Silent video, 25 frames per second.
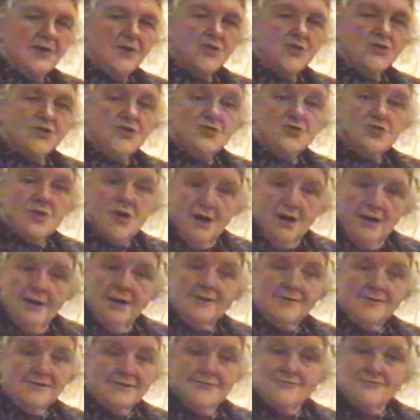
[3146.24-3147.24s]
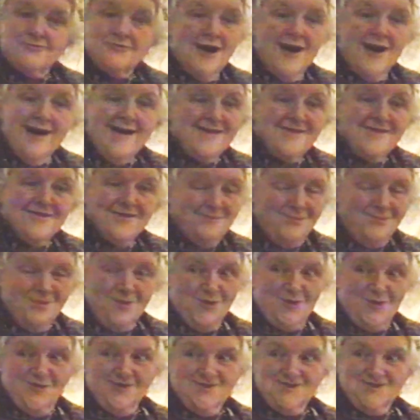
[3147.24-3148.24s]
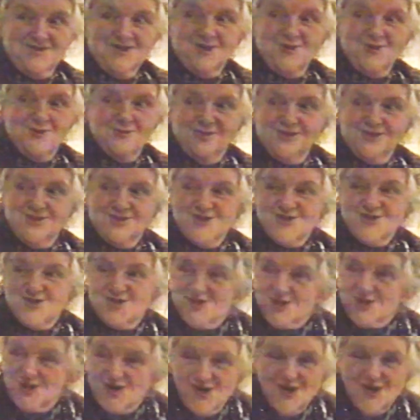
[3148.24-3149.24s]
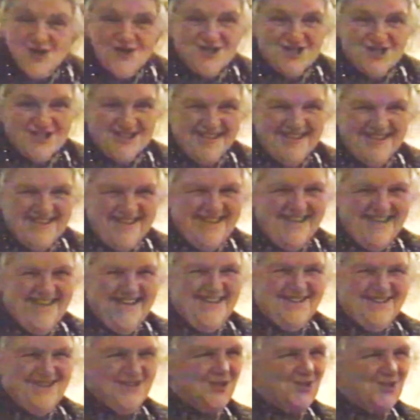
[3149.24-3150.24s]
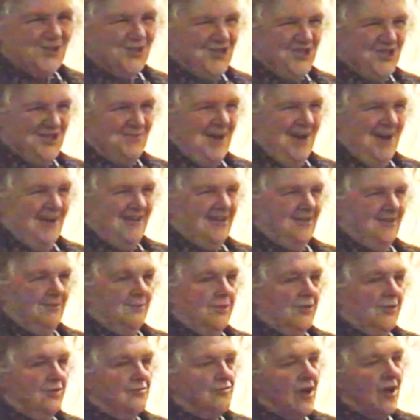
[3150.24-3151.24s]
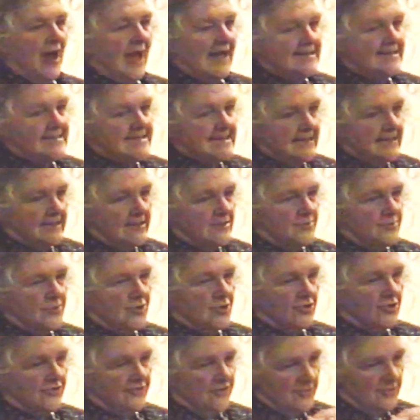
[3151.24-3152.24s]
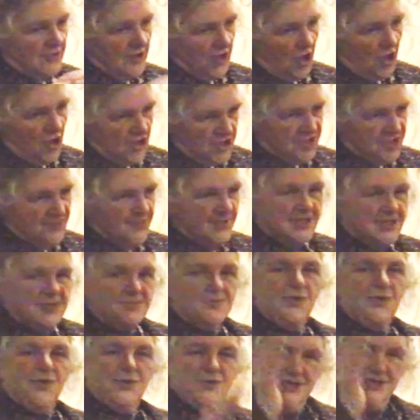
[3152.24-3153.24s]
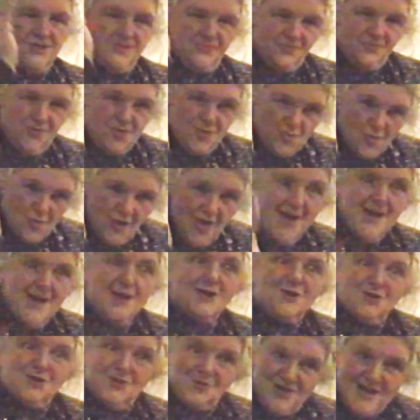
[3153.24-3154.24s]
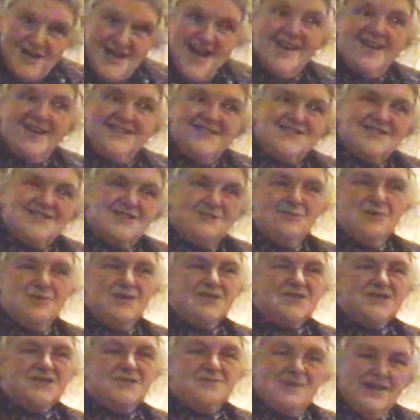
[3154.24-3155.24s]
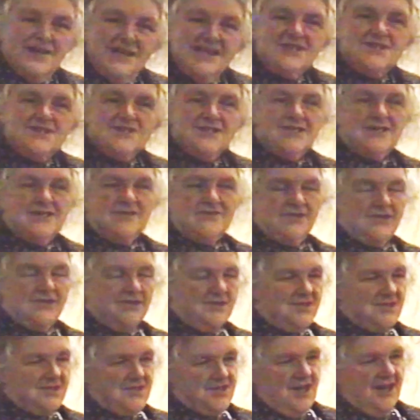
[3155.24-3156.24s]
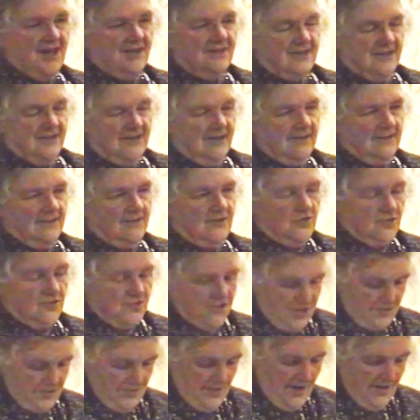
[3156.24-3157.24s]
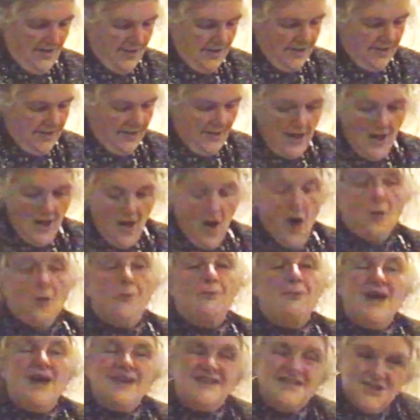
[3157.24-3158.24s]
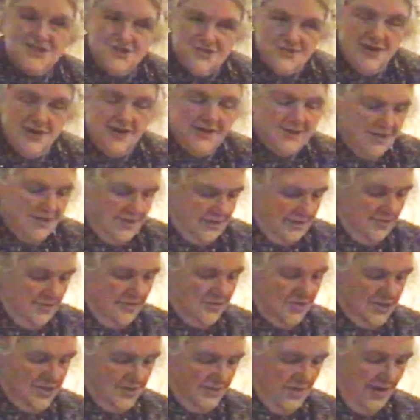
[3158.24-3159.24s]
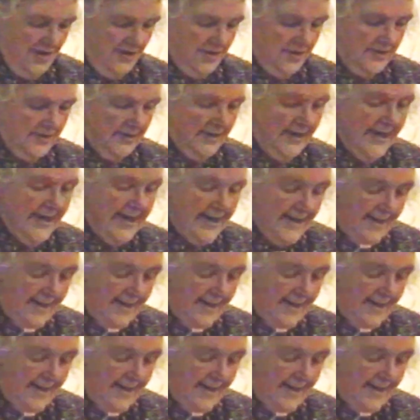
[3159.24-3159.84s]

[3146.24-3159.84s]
Because you can't write the book until you've understood the Good Samaritan. But writing the book from the hospice point of view creates the possibility of understanding the Good Samaritan, or penetrating the Good Samaritan.